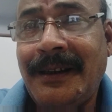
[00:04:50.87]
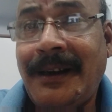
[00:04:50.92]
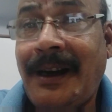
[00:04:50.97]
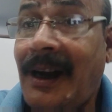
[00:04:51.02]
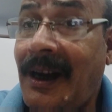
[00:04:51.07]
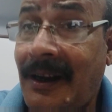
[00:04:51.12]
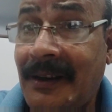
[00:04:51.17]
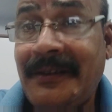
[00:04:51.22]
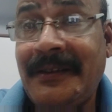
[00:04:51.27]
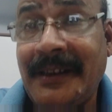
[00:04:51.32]

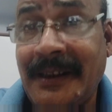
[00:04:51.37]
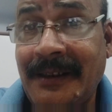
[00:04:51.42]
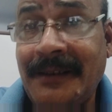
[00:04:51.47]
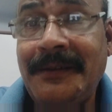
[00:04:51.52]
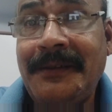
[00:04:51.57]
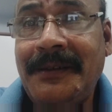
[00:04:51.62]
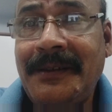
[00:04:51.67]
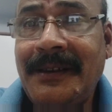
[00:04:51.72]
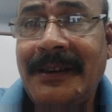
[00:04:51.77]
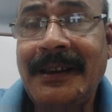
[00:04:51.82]

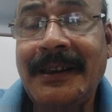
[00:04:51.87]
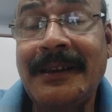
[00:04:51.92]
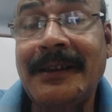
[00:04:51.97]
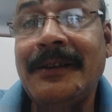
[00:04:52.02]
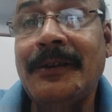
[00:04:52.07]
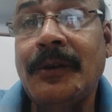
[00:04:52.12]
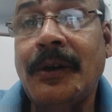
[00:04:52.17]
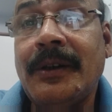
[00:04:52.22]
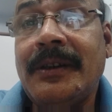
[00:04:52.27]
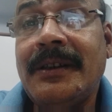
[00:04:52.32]
ourselves. It
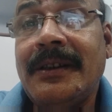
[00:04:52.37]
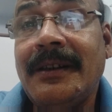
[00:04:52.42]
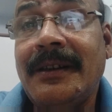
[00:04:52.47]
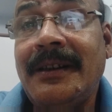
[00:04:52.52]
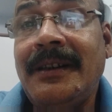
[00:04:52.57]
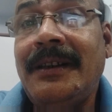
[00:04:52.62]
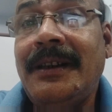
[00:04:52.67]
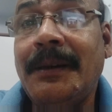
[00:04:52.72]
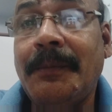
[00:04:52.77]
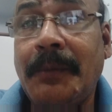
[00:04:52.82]
is not
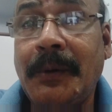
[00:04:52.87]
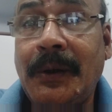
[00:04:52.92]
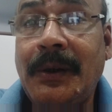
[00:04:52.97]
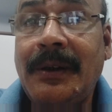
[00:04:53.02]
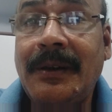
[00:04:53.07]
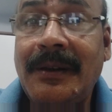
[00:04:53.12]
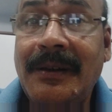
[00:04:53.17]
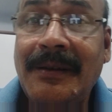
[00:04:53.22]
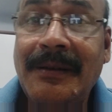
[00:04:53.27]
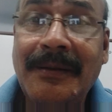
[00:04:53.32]
in the book.
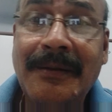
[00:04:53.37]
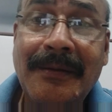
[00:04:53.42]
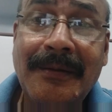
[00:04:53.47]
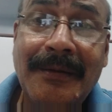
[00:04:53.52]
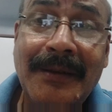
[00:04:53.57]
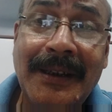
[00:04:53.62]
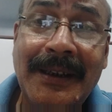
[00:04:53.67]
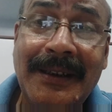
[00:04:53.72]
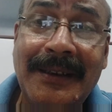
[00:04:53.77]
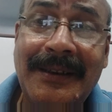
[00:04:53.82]

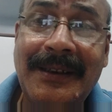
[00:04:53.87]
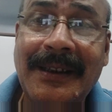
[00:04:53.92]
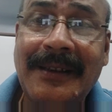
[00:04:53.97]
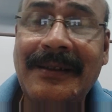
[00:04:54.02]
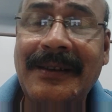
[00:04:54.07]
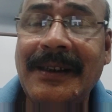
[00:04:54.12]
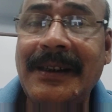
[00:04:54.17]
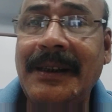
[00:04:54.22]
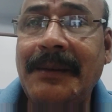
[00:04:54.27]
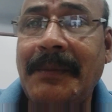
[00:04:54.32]
It is
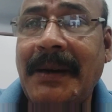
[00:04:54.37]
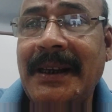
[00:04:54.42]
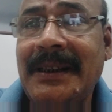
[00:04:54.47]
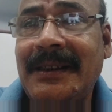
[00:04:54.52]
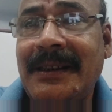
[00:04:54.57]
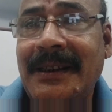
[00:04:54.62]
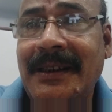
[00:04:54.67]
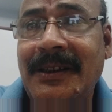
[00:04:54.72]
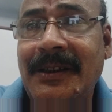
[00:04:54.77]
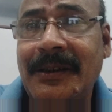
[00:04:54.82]
just an
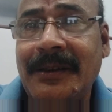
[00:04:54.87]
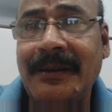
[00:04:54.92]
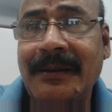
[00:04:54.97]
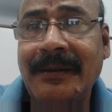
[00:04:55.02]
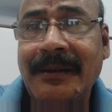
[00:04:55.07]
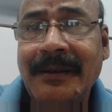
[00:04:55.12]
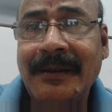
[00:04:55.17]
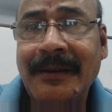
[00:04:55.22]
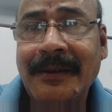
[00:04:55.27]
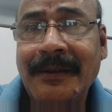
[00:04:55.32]
imagination
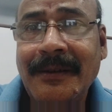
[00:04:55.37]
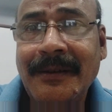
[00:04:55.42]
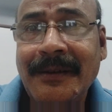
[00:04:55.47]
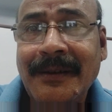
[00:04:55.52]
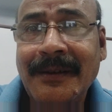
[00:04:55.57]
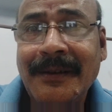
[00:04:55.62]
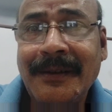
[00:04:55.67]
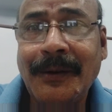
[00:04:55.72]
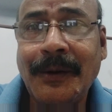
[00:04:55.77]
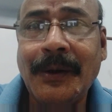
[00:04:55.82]

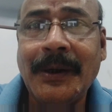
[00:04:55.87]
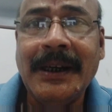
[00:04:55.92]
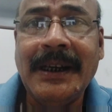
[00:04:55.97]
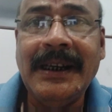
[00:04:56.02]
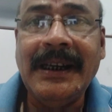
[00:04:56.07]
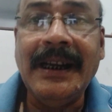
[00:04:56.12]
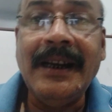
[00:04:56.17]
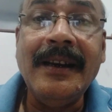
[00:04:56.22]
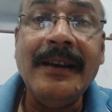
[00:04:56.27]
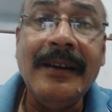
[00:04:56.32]
or
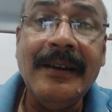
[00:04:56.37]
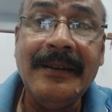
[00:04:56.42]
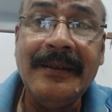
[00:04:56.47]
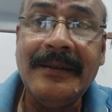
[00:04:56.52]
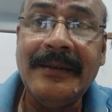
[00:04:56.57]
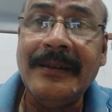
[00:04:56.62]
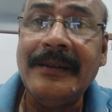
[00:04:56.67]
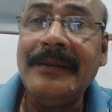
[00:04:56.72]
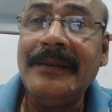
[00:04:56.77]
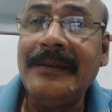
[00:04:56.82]
an
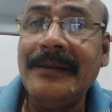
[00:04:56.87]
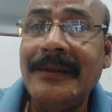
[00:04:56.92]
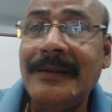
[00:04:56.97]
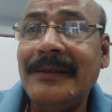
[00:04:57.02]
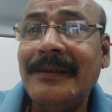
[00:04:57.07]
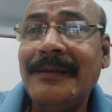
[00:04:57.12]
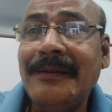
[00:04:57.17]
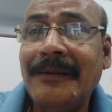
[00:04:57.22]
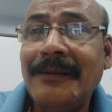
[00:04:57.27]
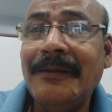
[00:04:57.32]
analysis
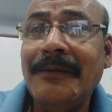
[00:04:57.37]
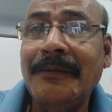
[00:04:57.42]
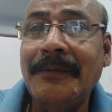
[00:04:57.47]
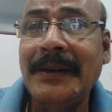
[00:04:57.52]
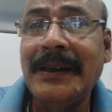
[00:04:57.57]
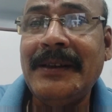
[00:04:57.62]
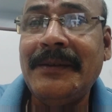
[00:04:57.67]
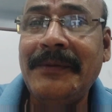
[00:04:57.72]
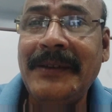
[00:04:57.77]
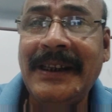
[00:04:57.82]

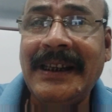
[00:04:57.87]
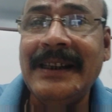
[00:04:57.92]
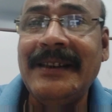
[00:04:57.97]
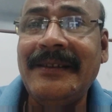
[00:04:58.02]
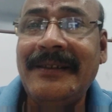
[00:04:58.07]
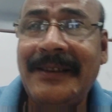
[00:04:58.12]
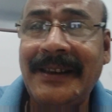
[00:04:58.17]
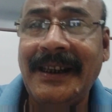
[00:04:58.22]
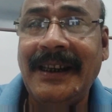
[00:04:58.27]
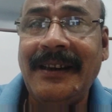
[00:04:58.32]
that we can
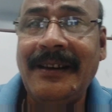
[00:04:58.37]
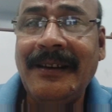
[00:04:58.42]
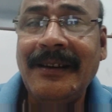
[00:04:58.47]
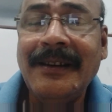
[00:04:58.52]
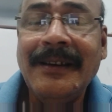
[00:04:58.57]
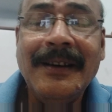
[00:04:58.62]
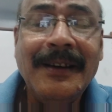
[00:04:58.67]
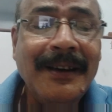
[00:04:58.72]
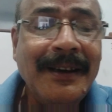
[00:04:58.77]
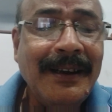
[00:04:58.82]
say.
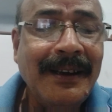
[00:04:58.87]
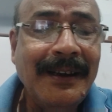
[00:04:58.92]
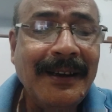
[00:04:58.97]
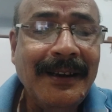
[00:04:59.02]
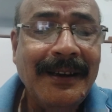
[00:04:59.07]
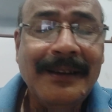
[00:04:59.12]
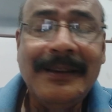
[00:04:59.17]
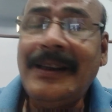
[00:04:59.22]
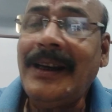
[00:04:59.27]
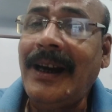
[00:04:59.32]

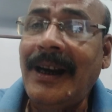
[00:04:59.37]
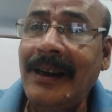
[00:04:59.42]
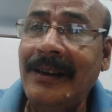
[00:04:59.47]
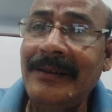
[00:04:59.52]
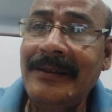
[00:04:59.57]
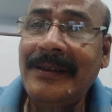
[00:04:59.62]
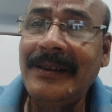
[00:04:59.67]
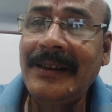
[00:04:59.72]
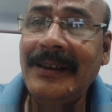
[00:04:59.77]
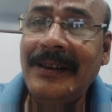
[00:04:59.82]
The
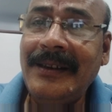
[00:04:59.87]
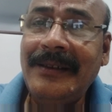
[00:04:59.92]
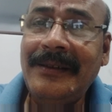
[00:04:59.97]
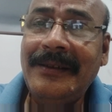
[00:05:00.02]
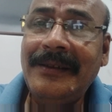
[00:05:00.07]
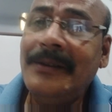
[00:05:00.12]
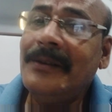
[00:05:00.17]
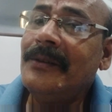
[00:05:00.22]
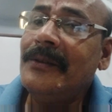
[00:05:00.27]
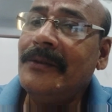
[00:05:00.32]
answer
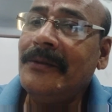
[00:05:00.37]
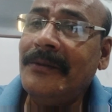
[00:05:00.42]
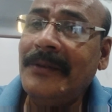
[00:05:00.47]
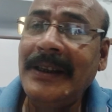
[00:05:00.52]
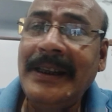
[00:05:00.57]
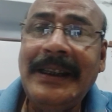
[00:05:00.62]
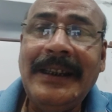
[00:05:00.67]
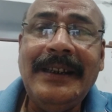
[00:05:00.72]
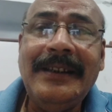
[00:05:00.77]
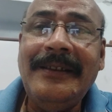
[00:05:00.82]
is
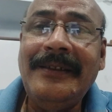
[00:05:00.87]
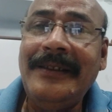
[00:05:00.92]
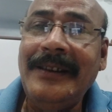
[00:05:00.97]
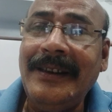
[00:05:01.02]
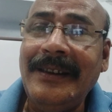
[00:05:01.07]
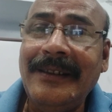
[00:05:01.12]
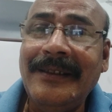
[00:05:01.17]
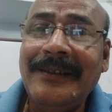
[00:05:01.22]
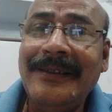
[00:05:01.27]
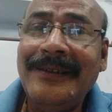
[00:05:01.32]
very
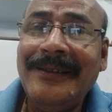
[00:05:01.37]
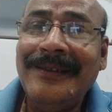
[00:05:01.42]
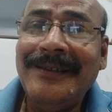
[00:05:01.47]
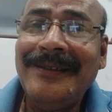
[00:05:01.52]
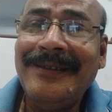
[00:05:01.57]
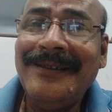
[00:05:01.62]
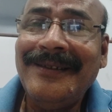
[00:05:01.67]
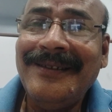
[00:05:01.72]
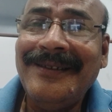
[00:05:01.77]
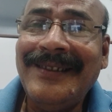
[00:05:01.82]
easy.
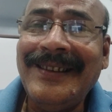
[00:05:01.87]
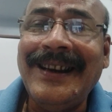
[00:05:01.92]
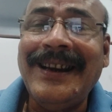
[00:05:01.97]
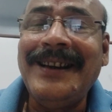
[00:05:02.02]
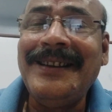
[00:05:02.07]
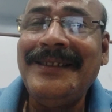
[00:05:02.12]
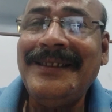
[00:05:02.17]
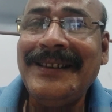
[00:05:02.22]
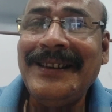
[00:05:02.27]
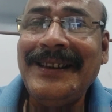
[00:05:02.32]
The
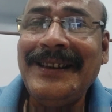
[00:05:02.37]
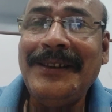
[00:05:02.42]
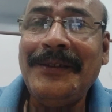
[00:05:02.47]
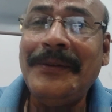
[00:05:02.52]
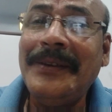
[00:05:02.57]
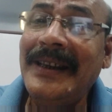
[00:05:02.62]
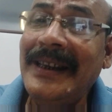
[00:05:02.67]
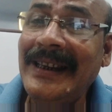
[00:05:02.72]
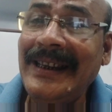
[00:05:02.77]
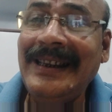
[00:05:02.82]
answer is
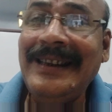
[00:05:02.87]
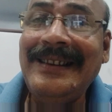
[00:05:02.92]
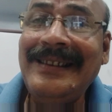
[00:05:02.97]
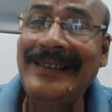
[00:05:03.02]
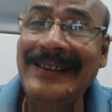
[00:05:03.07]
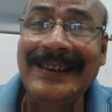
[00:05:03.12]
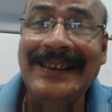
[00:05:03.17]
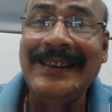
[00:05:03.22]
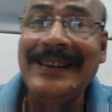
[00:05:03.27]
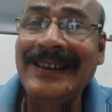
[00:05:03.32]
very easy.